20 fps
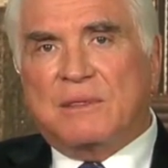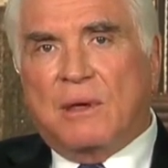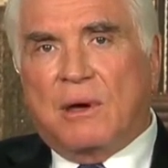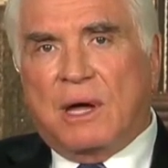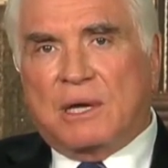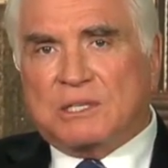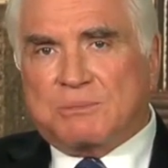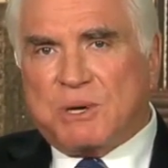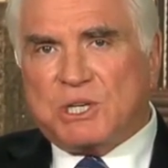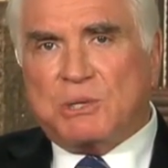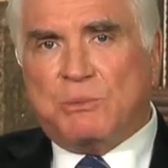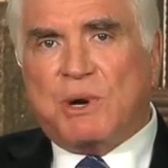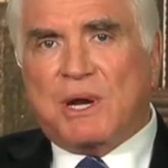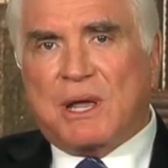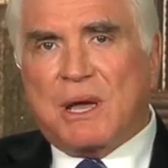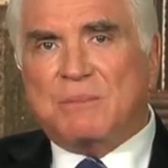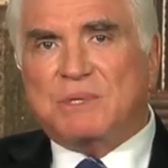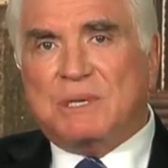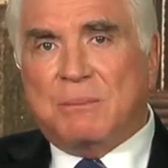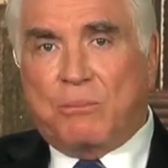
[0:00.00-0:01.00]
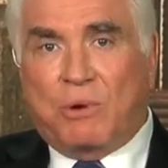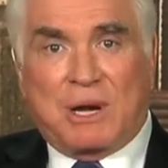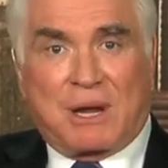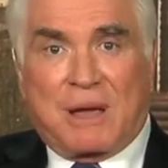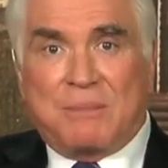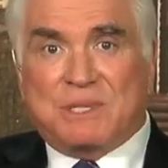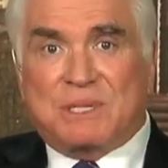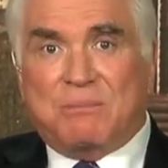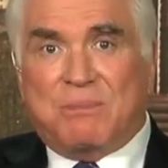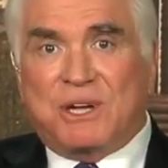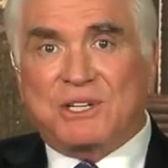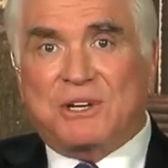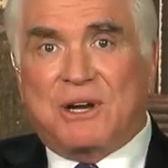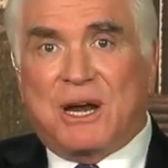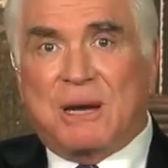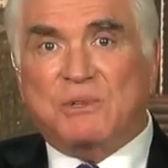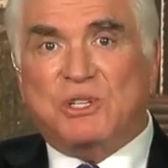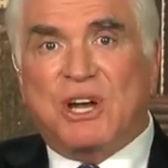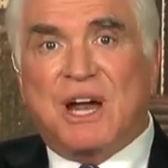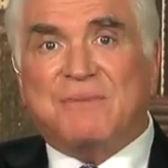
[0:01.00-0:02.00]
especially when it comes to budget
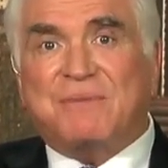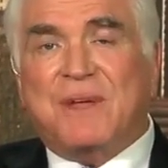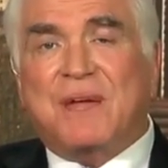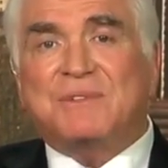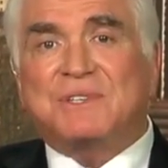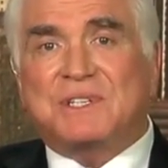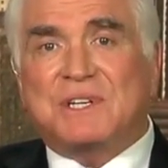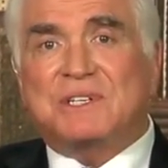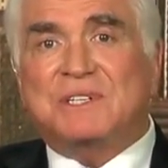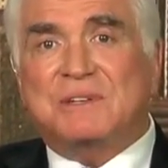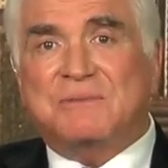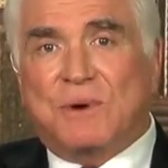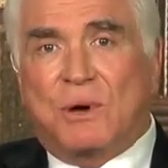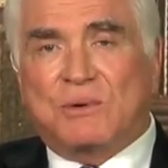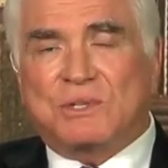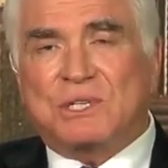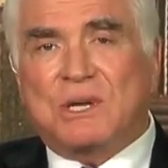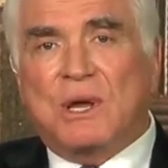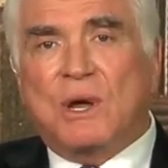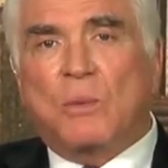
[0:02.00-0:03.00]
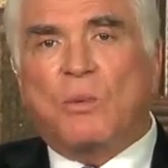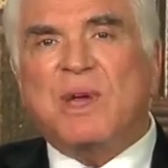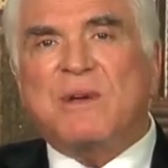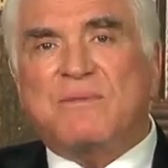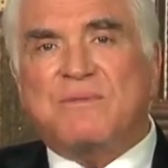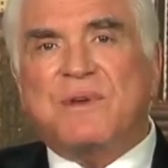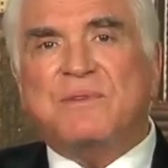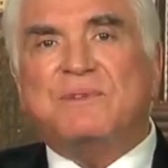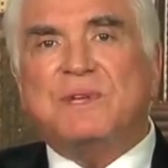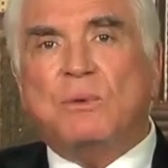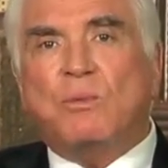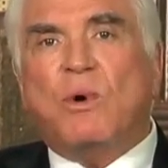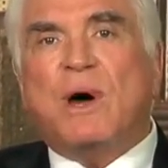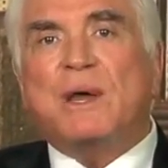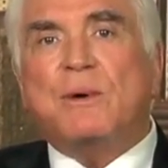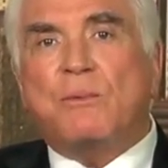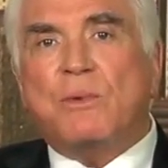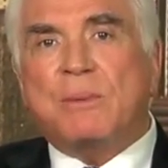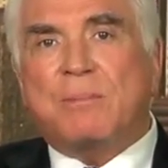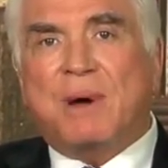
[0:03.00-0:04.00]
items, you have to have 60 votes. We have
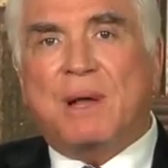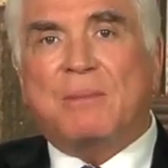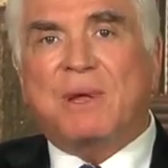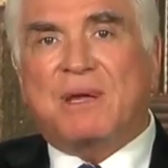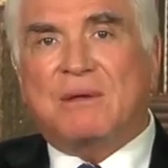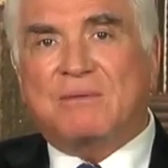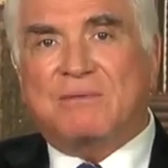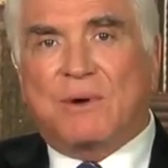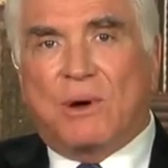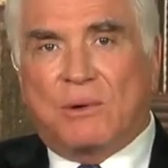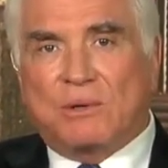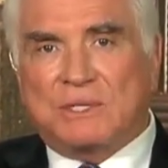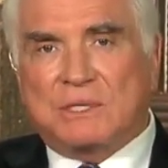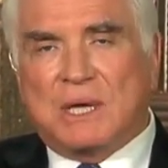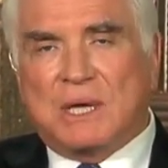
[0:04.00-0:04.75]
51 Republican votes.